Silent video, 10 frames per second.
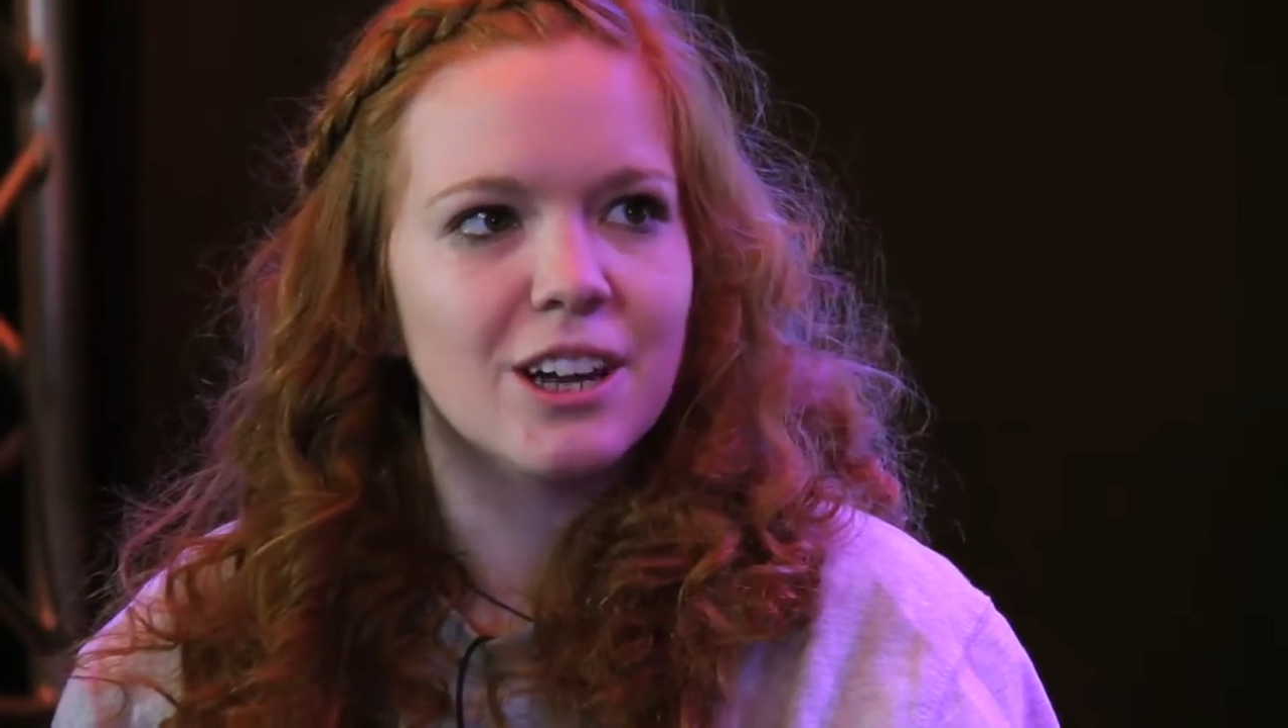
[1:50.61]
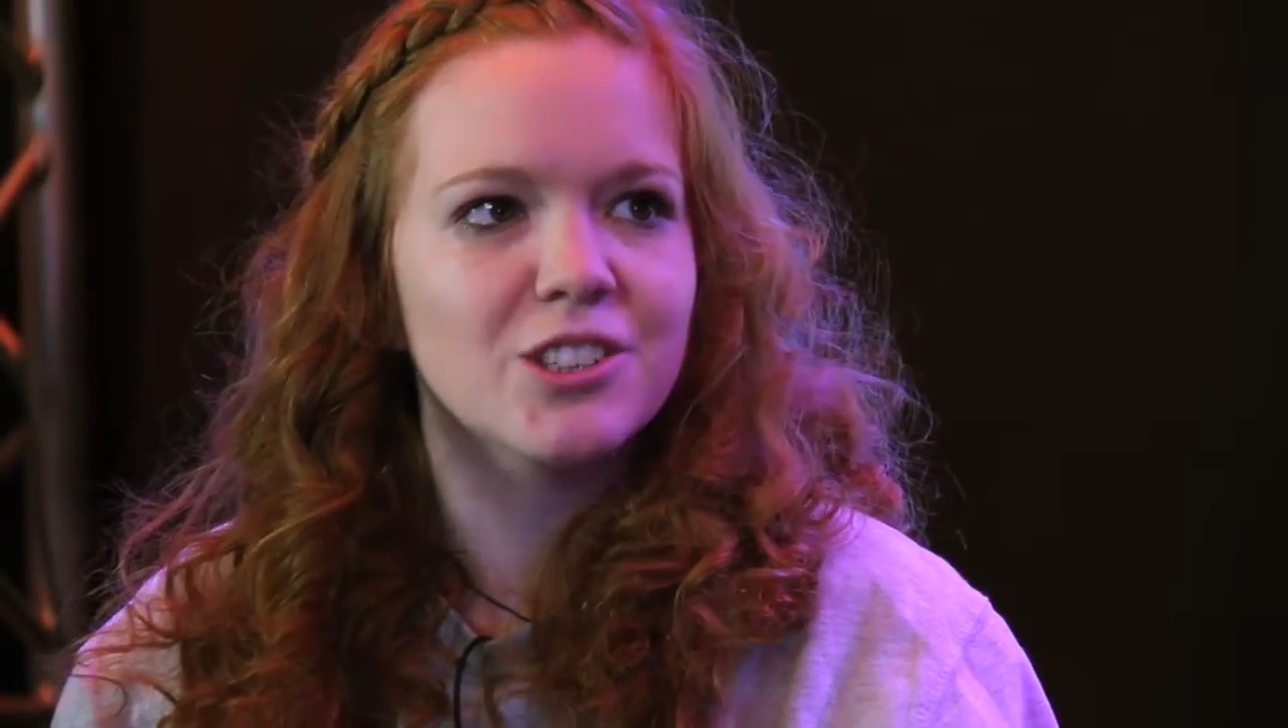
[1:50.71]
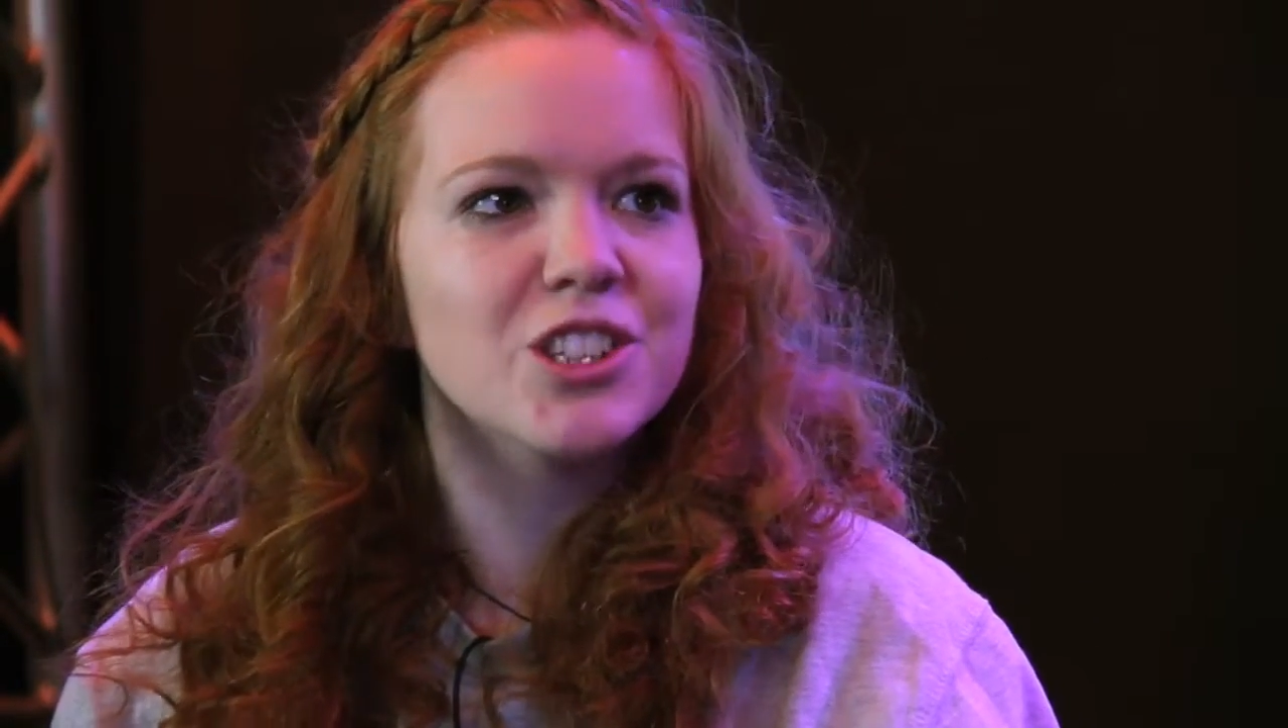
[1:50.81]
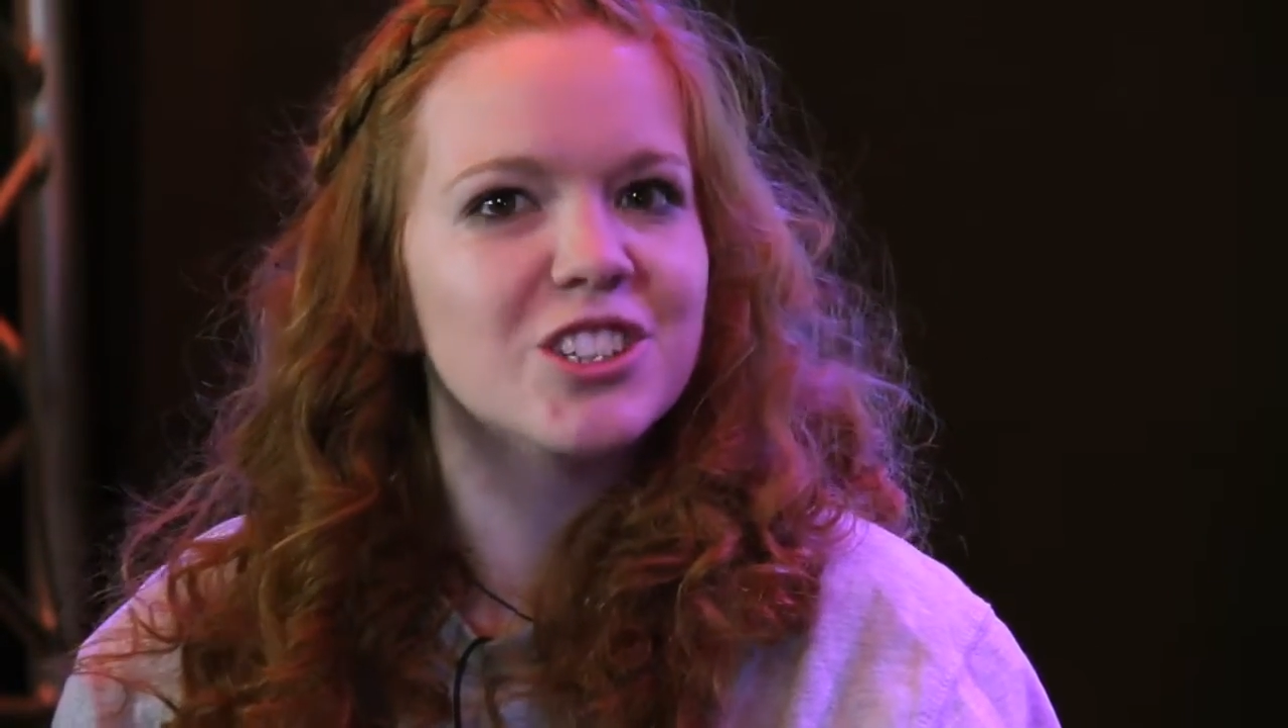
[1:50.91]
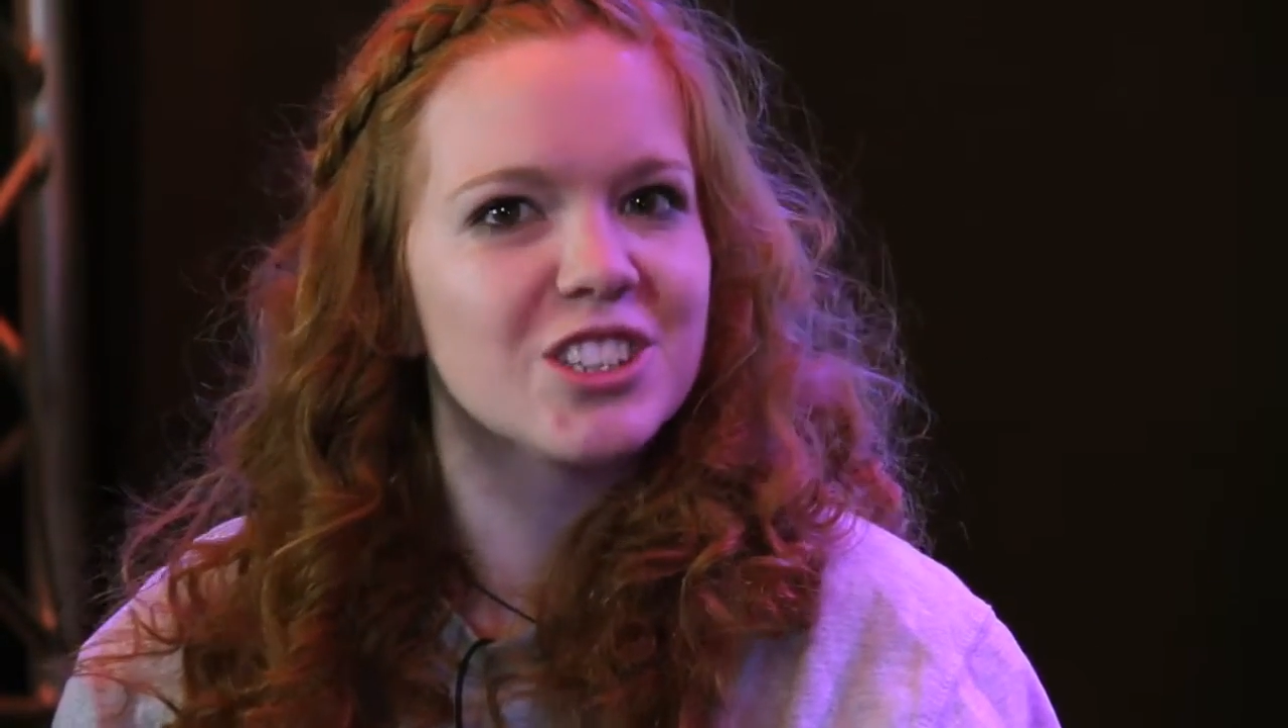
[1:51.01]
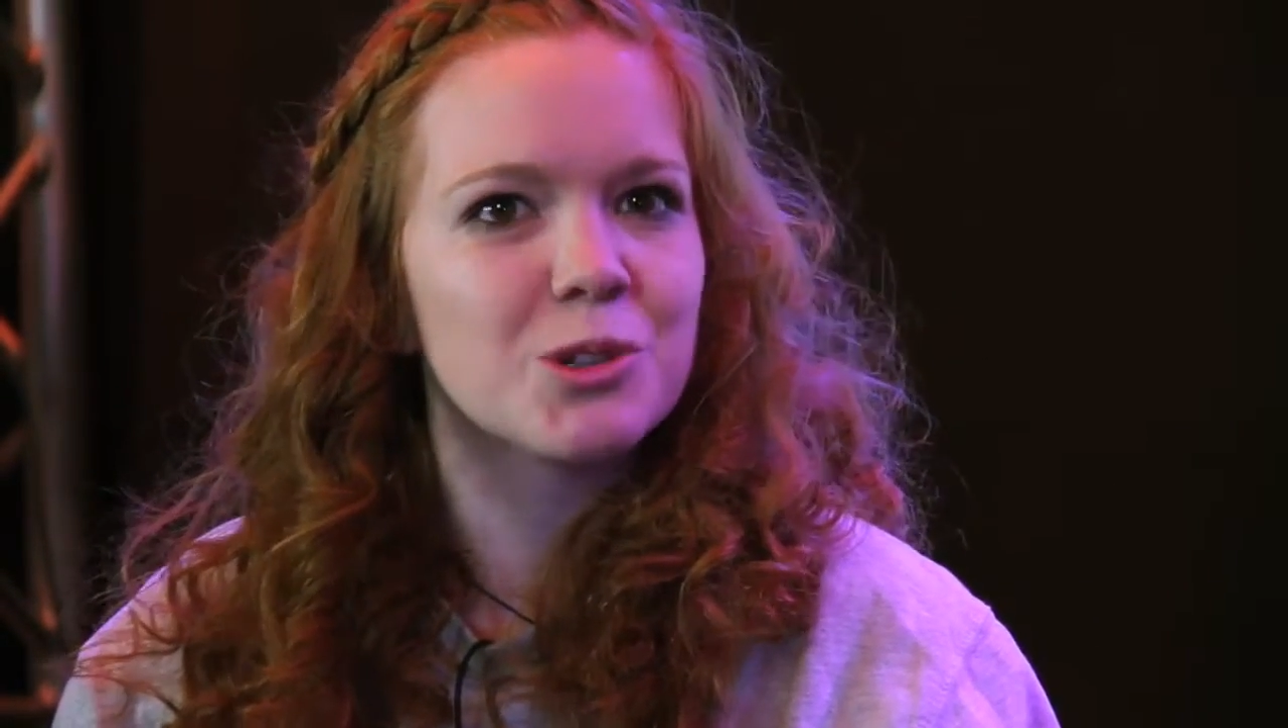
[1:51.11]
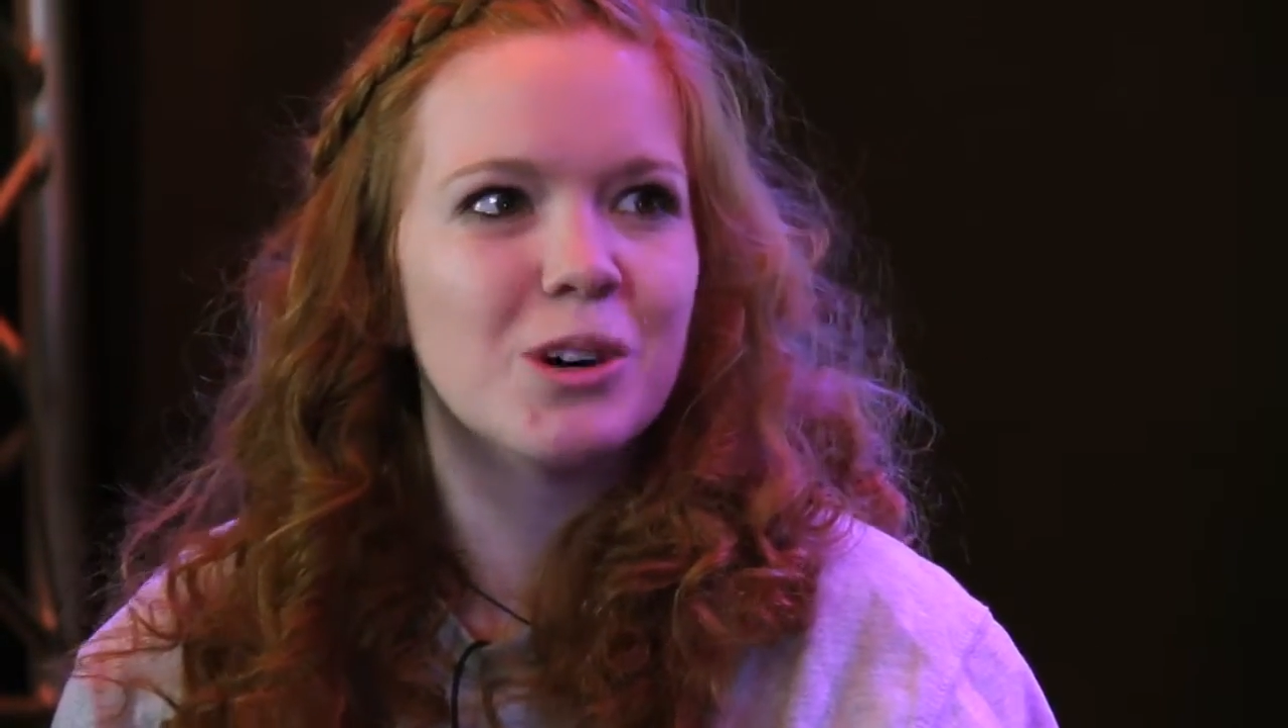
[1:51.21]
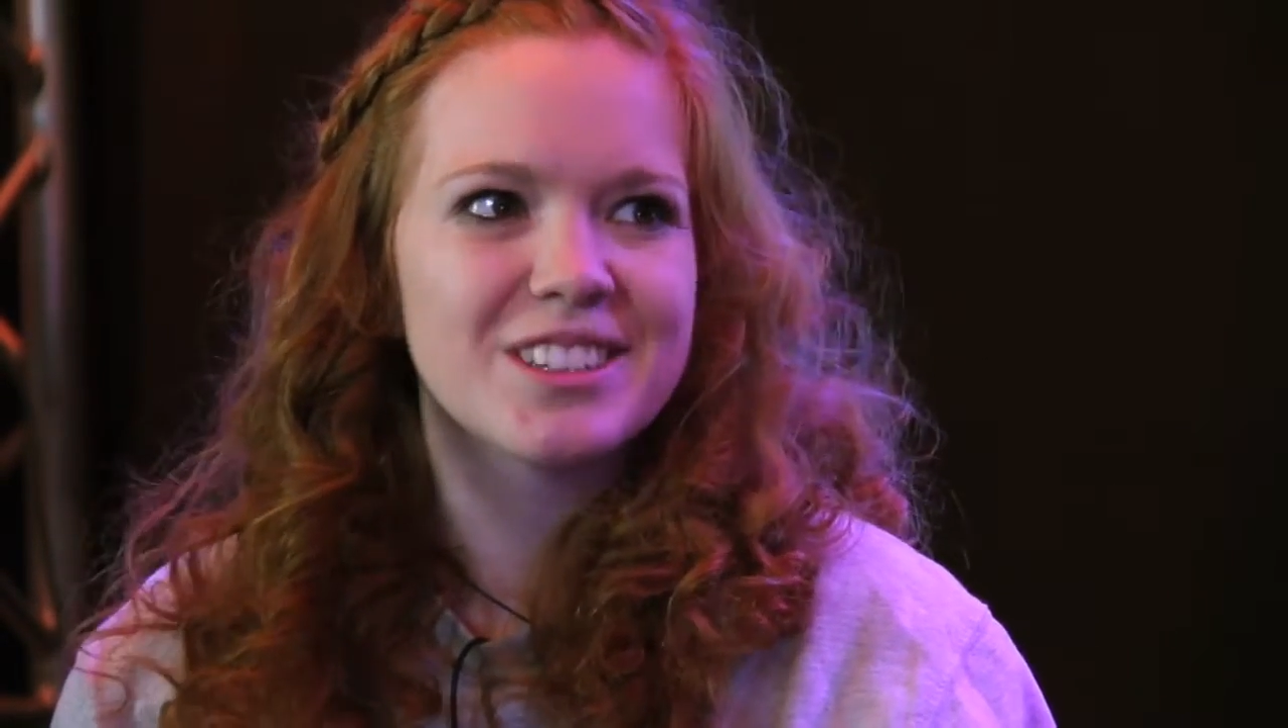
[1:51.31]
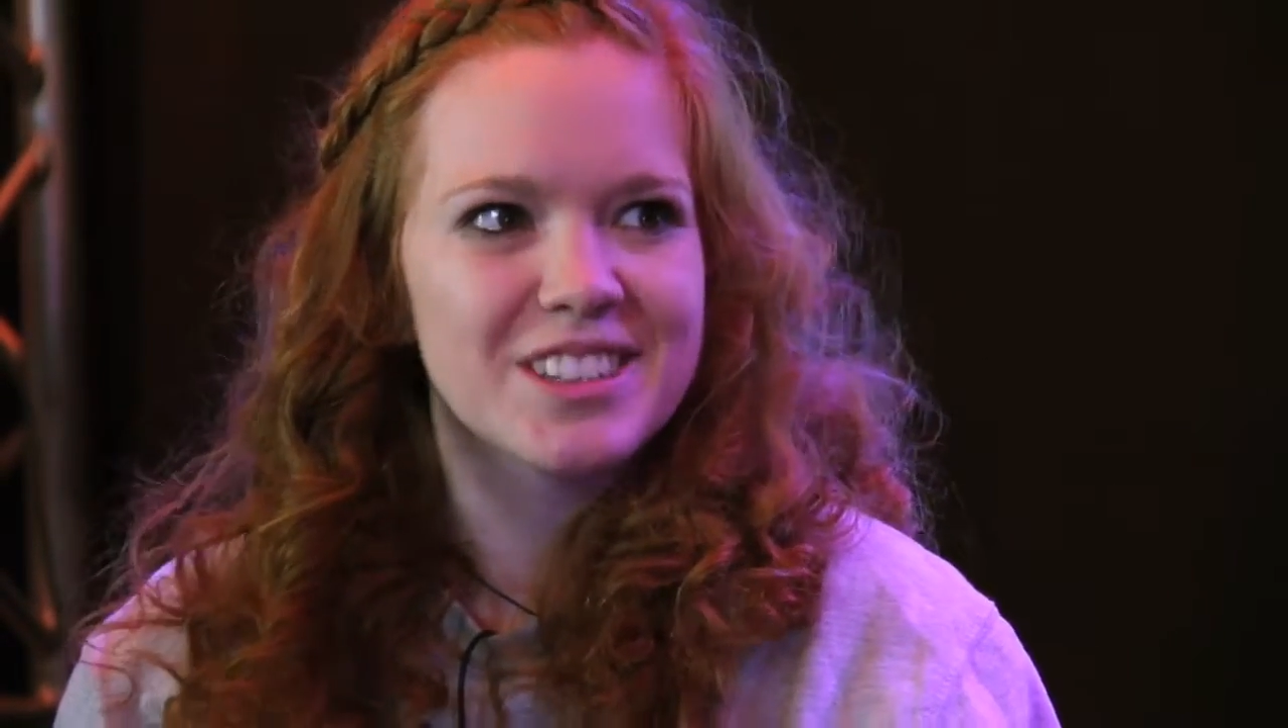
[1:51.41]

like, church is quite a